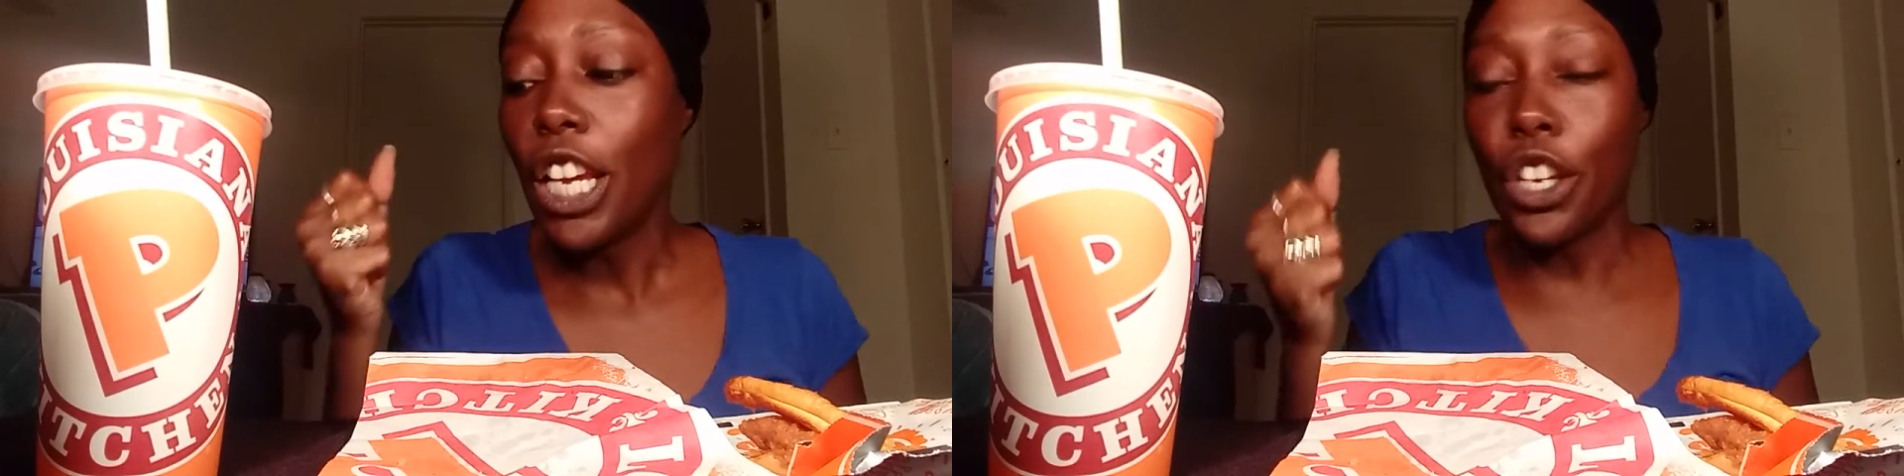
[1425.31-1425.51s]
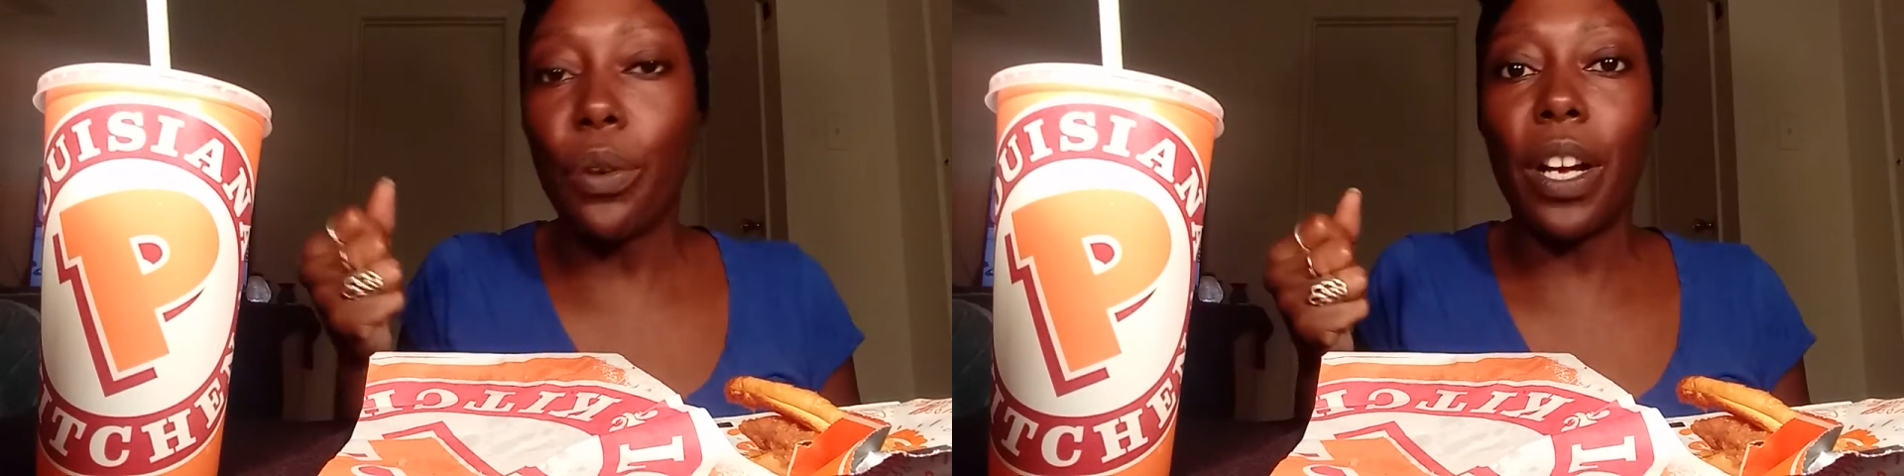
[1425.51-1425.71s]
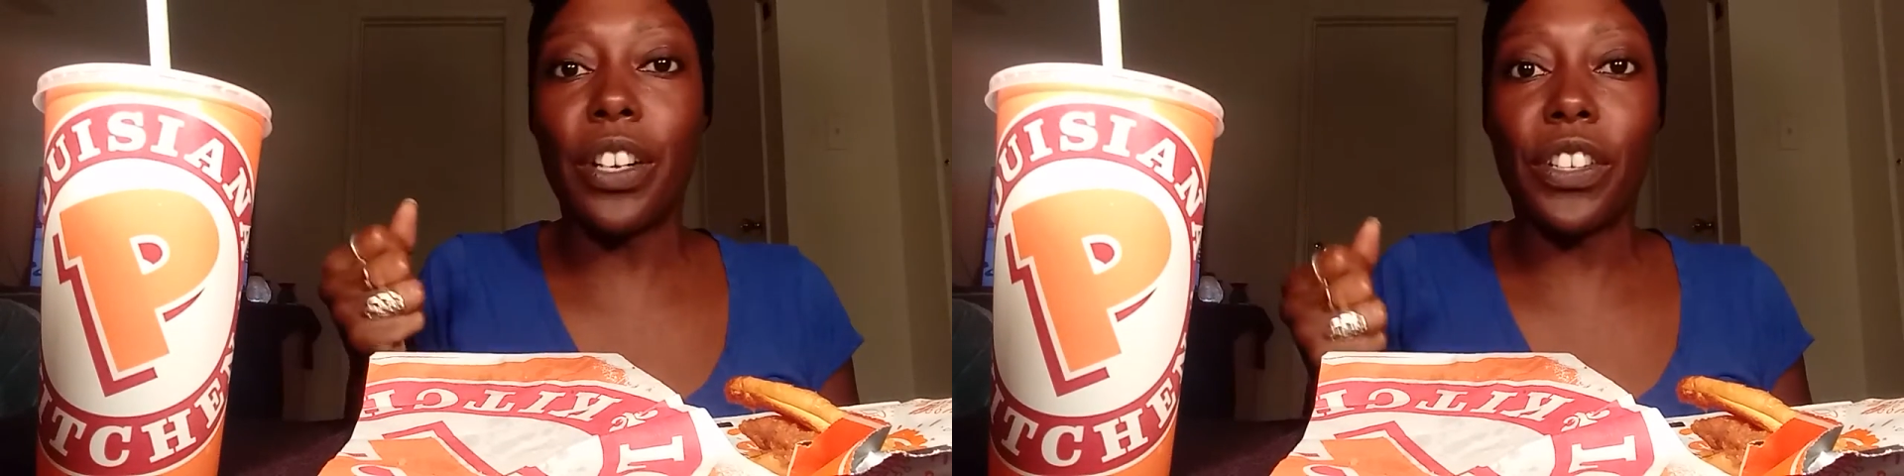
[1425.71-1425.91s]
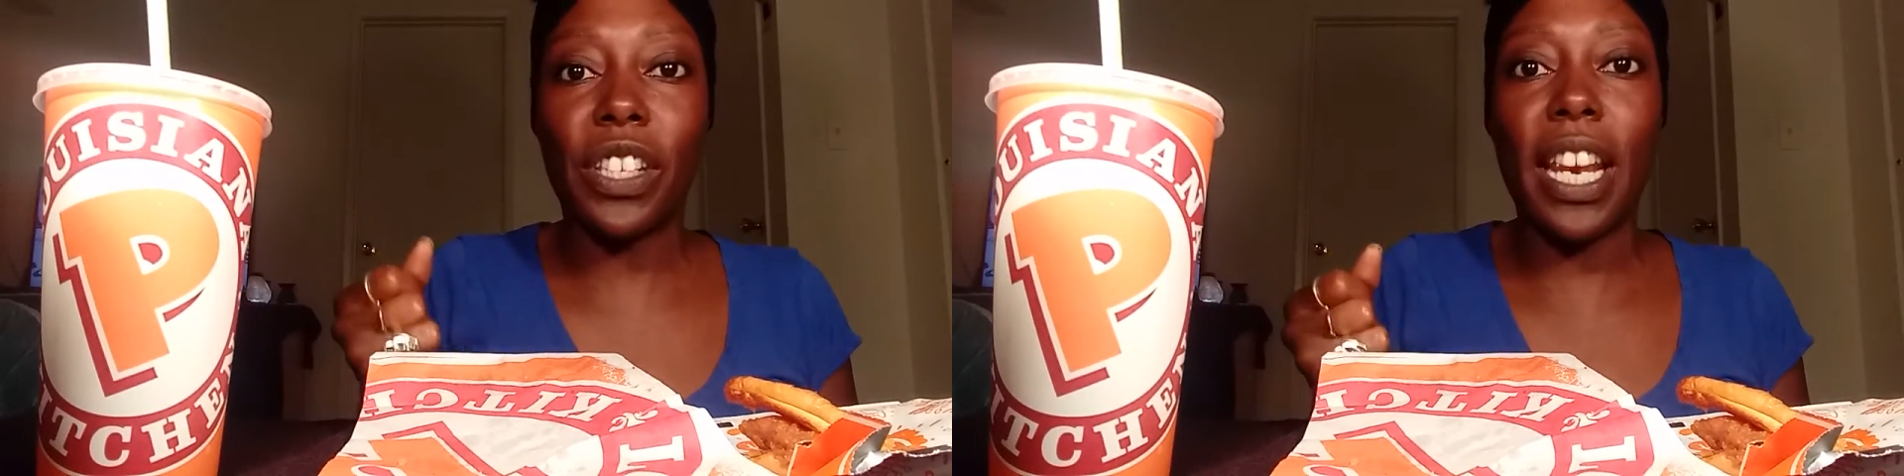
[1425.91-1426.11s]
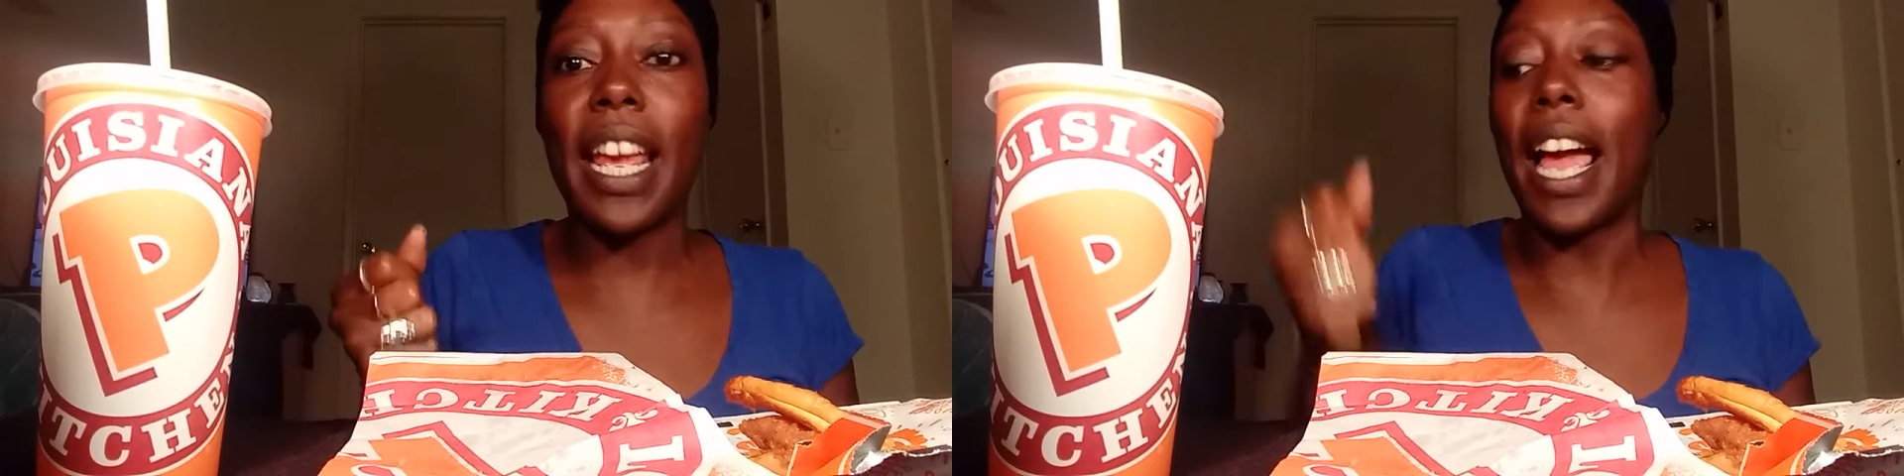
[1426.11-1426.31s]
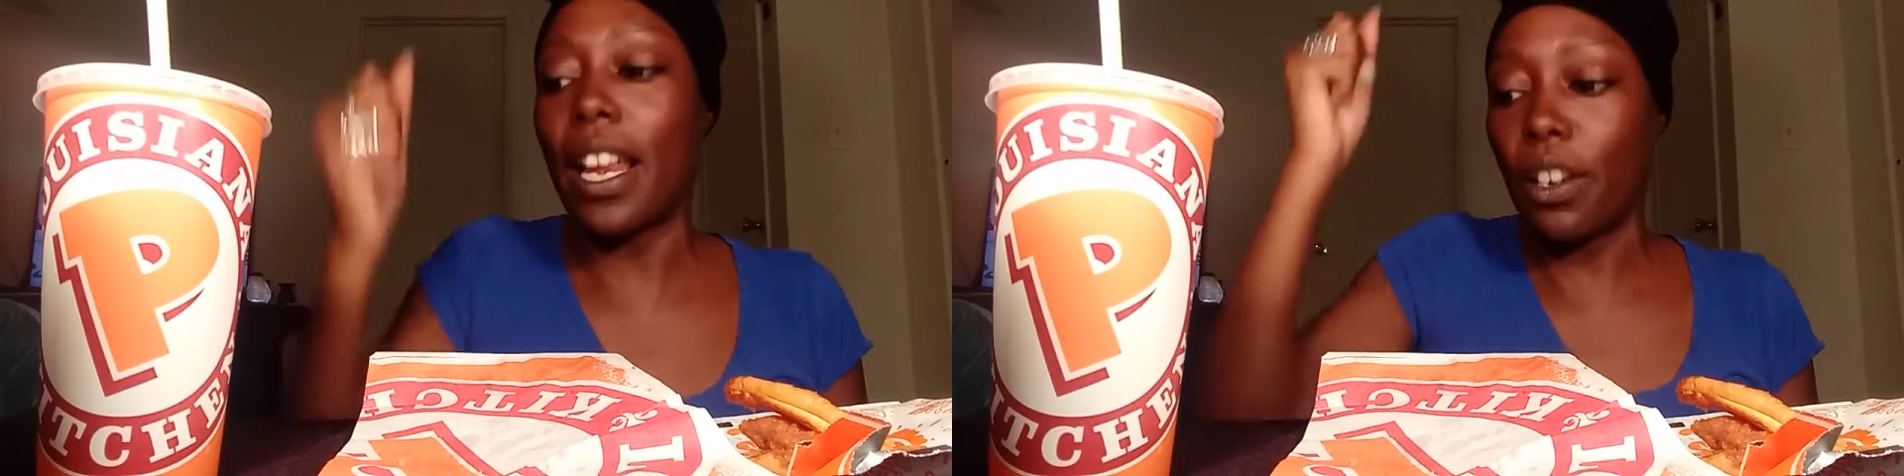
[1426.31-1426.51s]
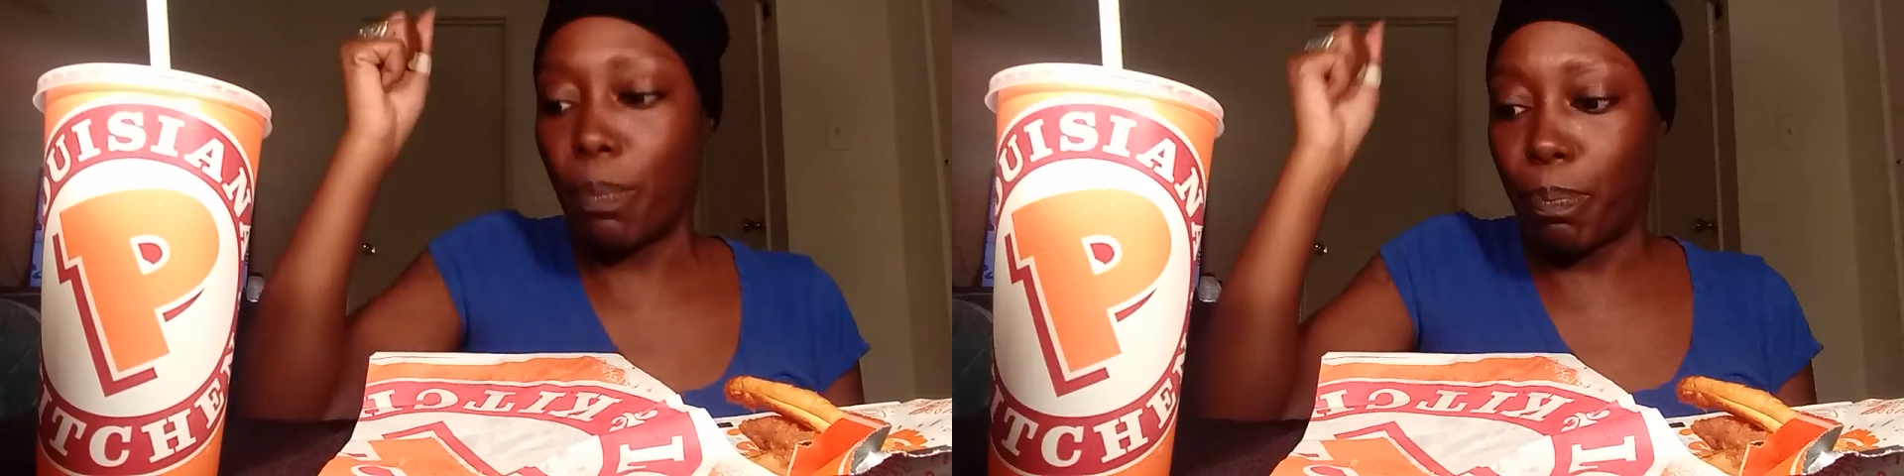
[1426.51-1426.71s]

you understand how you